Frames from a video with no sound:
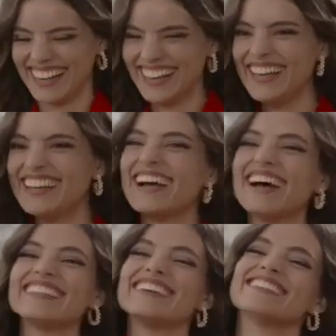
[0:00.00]

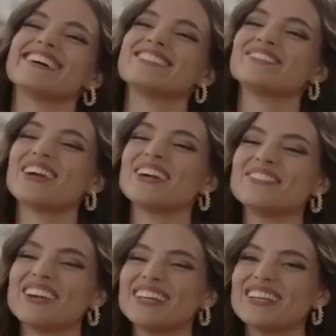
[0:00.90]
Yes. I think that's
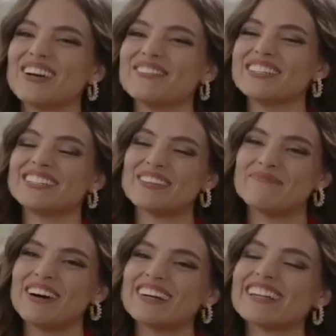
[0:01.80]
very, very lovely,
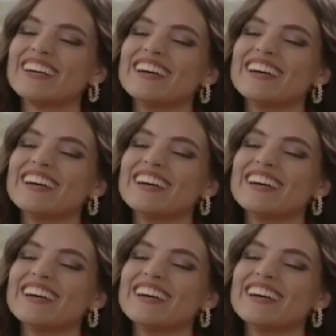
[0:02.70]
Denmark.